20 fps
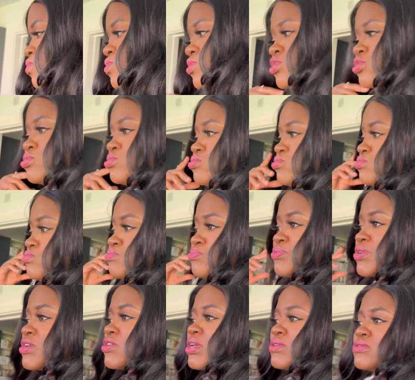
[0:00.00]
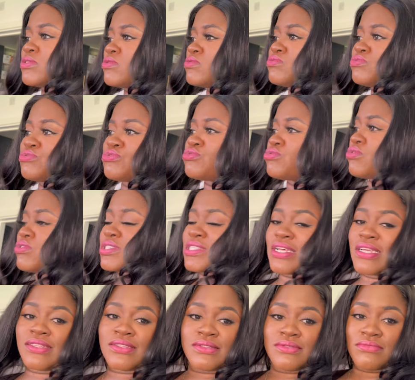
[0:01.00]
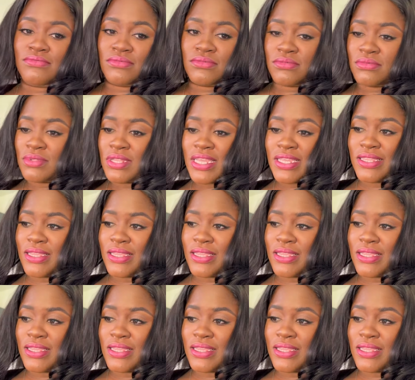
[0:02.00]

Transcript: we need to bring out all those socks and let